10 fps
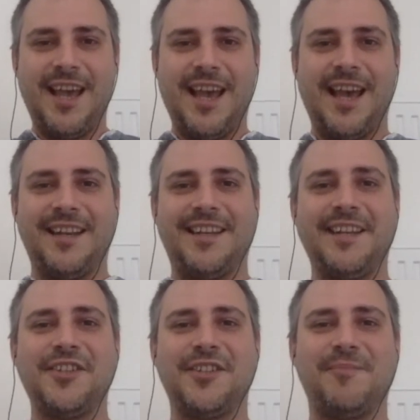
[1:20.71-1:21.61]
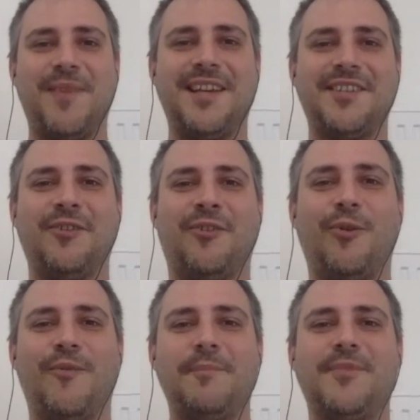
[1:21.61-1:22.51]
And that just makes the
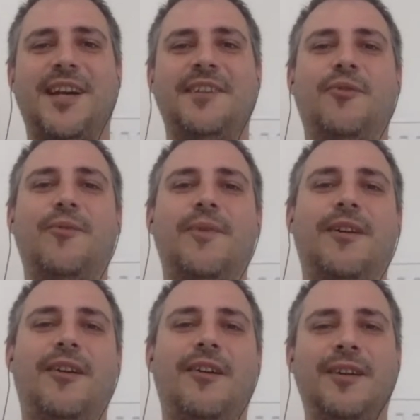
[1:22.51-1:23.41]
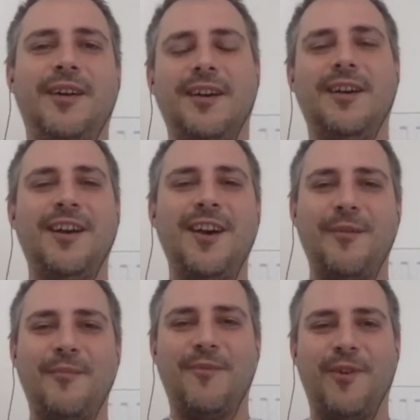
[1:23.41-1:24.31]
whole website overhaul
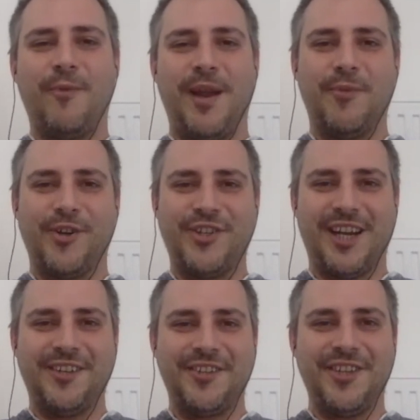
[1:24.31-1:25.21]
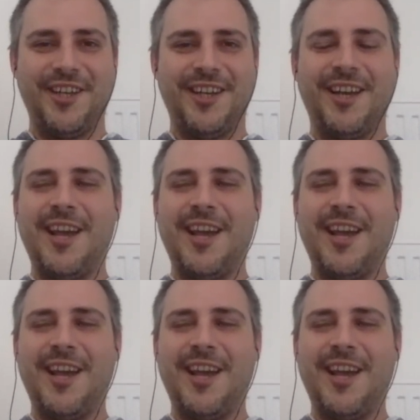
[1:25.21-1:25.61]
way more challenging.